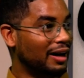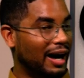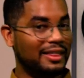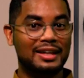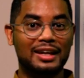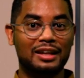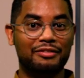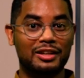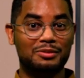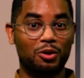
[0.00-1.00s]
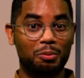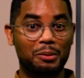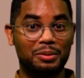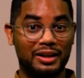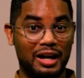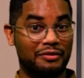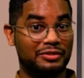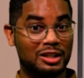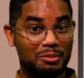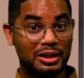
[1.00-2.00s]
I think if there's more people that have
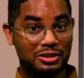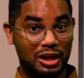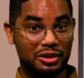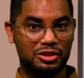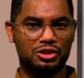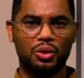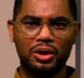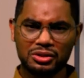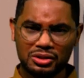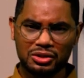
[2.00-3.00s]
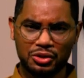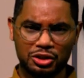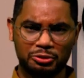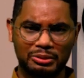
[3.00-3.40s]
similar challenges, join us on social